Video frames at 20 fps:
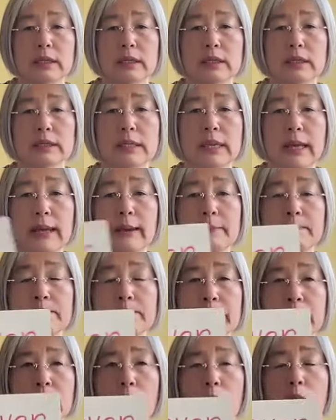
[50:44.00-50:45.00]
Okay?
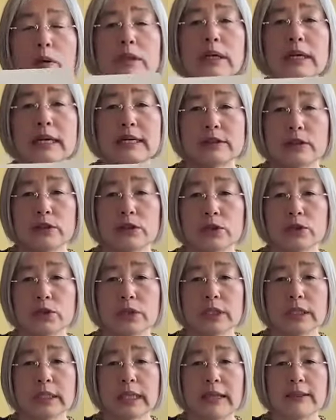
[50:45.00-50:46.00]
Whole class you do
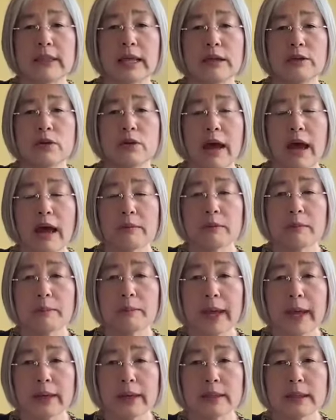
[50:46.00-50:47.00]
it, and then you have
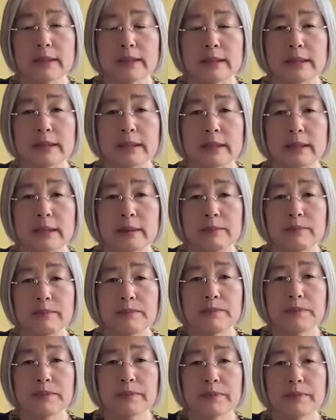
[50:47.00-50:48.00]
parents.
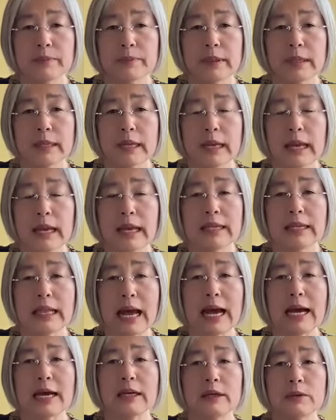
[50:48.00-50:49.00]
And
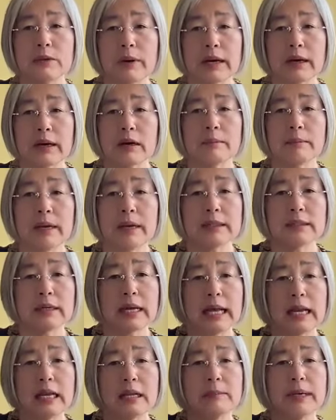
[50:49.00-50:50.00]
I recommend
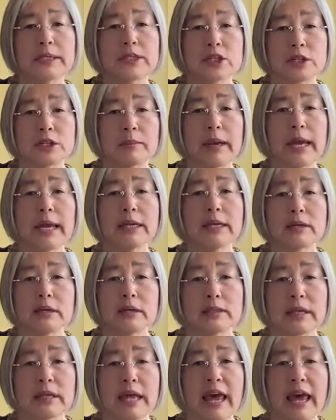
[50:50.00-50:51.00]
the elementary
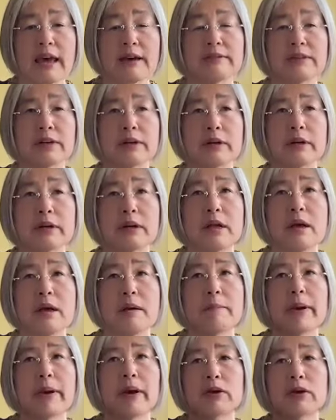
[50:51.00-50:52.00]
majors have a
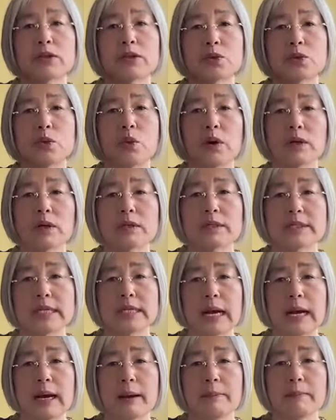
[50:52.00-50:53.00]
parent
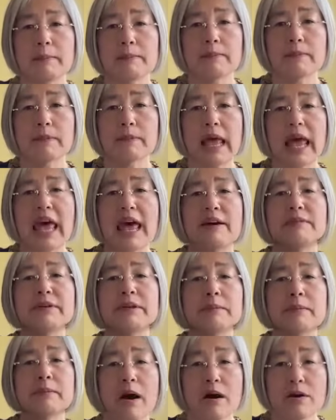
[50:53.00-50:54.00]
workshop
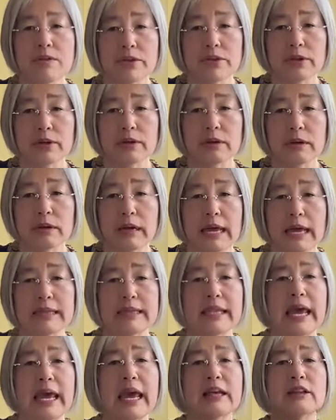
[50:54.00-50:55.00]
every month. At
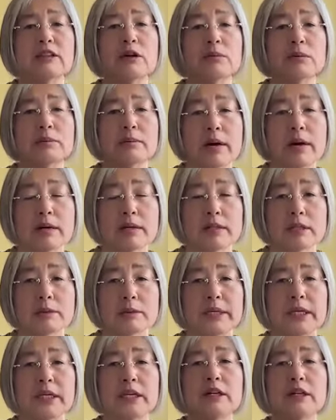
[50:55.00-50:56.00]
the end of a month,
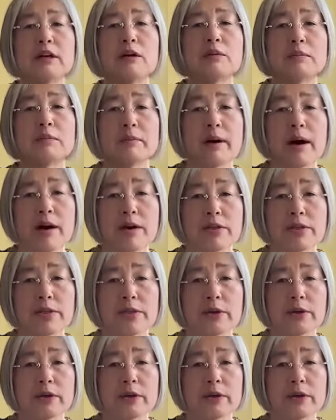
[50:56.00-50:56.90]
beginning of a month.